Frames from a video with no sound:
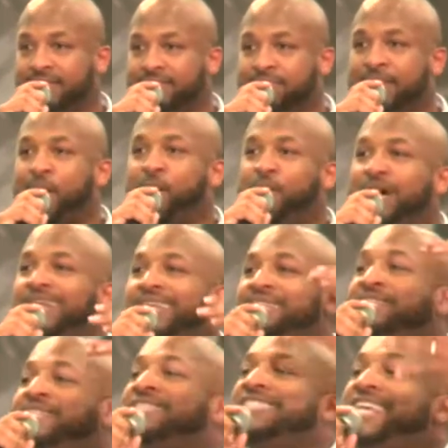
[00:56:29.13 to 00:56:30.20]
by what
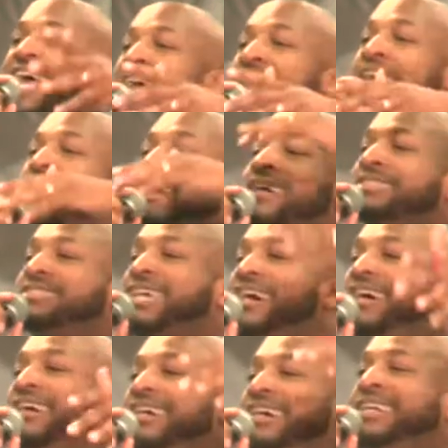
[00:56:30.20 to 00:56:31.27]
is said or
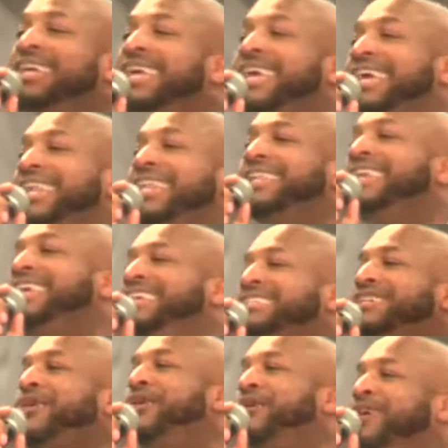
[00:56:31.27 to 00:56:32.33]
done in these
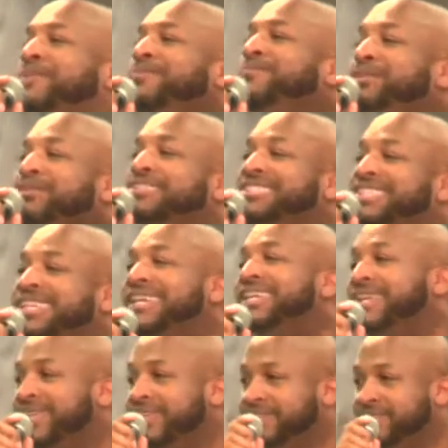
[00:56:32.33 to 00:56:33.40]
court
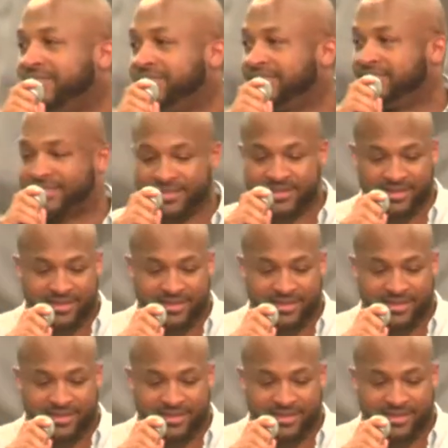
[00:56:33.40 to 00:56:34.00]
proceedings.